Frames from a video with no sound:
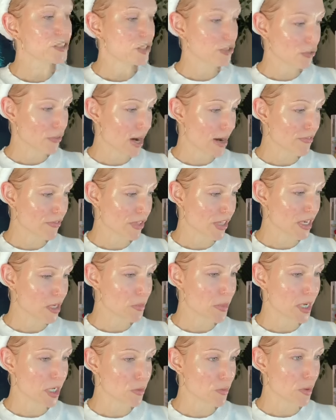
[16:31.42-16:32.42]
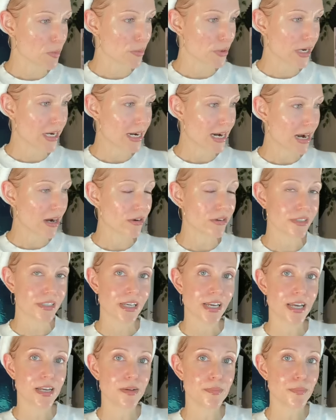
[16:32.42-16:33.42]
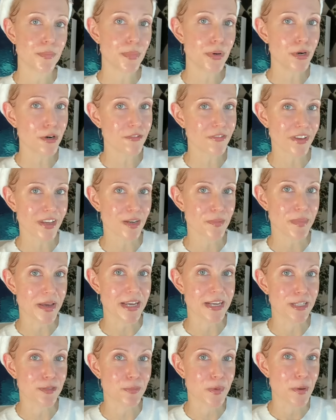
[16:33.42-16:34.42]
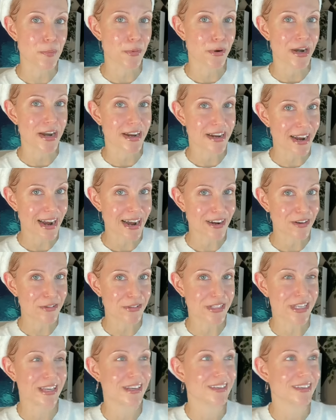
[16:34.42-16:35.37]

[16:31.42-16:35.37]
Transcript: Traveling makes me break out and moving makes me break out.